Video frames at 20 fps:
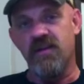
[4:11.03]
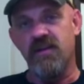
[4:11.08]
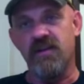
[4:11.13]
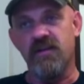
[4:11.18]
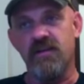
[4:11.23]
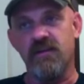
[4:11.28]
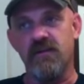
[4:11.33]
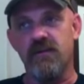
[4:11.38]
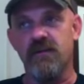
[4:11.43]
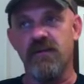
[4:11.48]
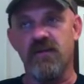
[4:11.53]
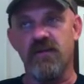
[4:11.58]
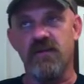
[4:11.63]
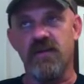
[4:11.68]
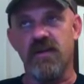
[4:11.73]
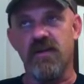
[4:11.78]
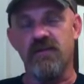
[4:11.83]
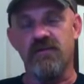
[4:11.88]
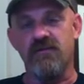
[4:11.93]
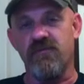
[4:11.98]
You know, it'll
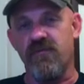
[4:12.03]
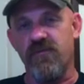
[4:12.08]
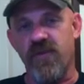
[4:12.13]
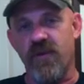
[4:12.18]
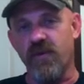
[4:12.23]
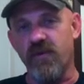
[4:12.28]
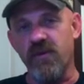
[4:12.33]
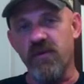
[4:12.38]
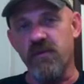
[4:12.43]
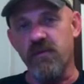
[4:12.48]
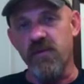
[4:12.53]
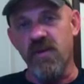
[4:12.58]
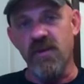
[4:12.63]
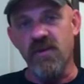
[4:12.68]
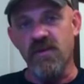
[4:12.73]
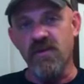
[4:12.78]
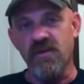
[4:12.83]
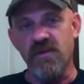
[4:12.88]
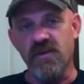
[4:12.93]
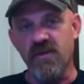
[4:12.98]
take $30
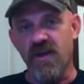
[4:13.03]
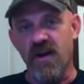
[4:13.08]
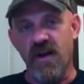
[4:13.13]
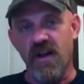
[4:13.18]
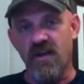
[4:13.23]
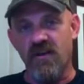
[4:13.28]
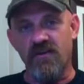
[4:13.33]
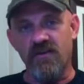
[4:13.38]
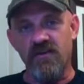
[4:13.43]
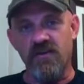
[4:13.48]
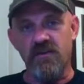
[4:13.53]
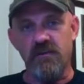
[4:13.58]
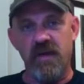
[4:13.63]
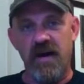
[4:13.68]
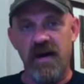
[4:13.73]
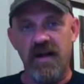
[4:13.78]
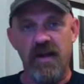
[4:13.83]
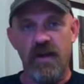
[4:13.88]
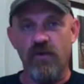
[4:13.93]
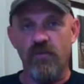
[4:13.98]
million to
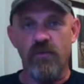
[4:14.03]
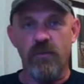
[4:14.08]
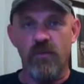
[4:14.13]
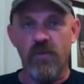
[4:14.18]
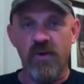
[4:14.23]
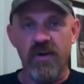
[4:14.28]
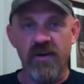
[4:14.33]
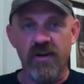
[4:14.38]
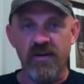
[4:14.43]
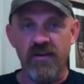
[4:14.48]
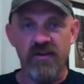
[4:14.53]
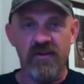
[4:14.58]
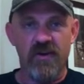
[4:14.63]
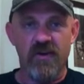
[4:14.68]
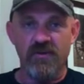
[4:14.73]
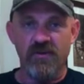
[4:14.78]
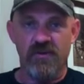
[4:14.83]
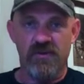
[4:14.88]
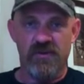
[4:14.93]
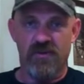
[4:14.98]
buy a loaf of bread at the
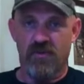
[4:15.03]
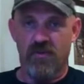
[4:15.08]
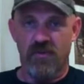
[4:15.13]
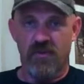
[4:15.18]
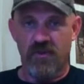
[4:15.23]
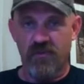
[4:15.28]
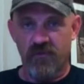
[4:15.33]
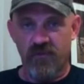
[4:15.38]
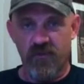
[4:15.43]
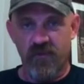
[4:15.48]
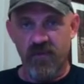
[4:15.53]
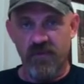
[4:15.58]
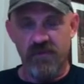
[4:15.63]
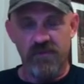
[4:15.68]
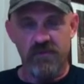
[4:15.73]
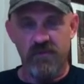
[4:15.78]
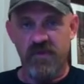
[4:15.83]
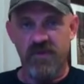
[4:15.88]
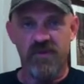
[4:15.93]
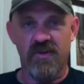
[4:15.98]
grocery store. You know,
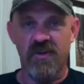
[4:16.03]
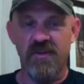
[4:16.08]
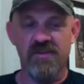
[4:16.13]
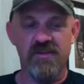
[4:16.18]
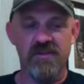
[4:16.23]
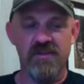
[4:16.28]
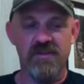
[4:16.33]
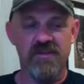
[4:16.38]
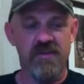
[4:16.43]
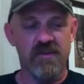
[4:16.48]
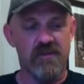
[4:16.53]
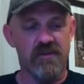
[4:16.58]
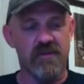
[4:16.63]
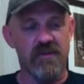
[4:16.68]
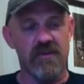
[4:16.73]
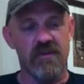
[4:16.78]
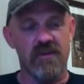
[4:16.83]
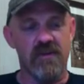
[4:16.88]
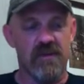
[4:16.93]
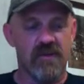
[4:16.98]
it's going to be crazy stuff.
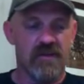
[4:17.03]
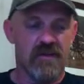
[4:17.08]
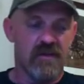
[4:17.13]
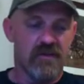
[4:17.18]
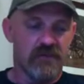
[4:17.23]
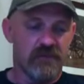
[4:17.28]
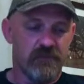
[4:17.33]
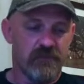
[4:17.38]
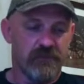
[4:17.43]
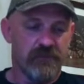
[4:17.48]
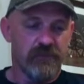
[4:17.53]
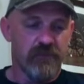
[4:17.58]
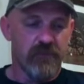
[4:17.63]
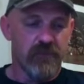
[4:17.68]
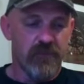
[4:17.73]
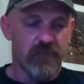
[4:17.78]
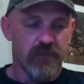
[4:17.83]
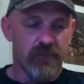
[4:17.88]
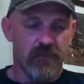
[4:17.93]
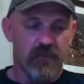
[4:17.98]

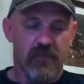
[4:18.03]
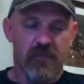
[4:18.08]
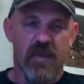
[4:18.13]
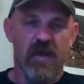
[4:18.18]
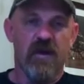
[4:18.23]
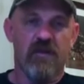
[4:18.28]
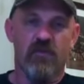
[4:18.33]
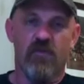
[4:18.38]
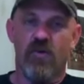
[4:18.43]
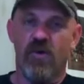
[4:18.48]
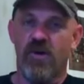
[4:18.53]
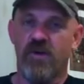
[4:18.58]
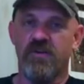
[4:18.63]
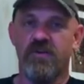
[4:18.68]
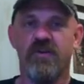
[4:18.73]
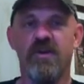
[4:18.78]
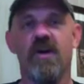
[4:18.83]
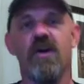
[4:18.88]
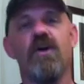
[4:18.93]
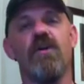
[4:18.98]
I've
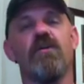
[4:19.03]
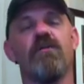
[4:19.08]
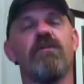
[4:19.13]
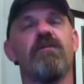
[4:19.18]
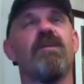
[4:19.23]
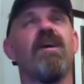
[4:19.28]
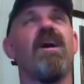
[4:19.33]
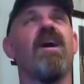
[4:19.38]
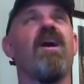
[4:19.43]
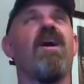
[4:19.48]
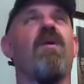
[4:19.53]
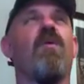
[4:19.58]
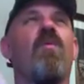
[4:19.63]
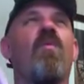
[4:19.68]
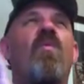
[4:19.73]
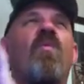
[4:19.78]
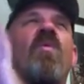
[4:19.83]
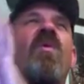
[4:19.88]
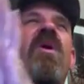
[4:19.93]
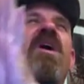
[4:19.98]
wandered off
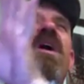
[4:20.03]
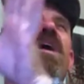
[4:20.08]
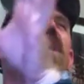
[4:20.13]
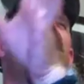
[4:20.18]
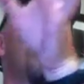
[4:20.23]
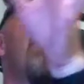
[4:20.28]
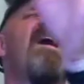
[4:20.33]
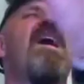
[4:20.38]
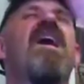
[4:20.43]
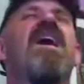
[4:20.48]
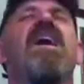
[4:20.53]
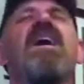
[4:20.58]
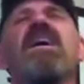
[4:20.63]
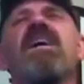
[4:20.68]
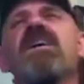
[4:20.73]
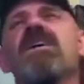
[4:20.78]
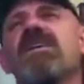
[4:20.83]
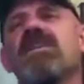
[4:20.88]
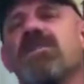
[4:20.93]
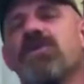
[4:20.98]

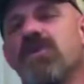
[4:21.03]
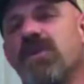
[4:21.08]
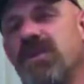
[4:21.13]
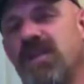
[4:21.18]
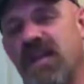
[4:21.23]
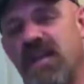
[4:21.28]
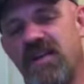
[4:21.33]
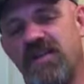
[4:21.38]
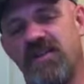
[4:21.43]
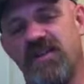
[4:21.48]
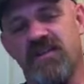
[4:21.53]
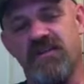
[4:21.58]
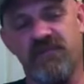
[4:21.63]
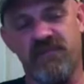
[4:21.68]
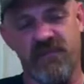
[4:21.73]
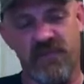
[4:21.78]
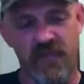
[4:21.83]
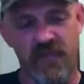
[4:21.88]
way into a tangent.